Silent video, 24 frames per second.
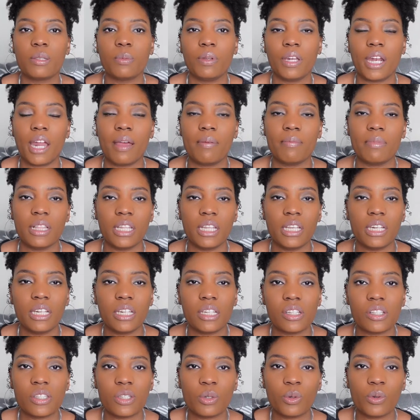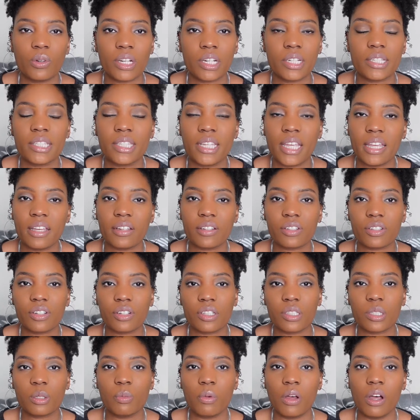but I'm leaning towards the extra
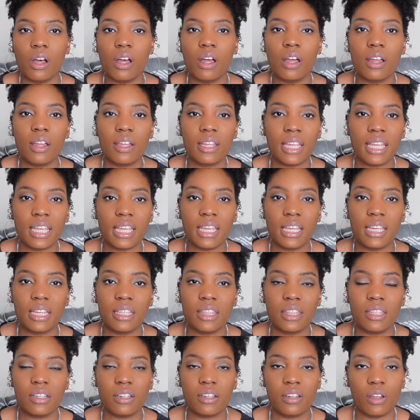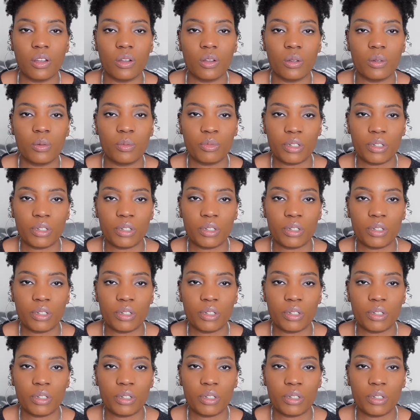small and the gold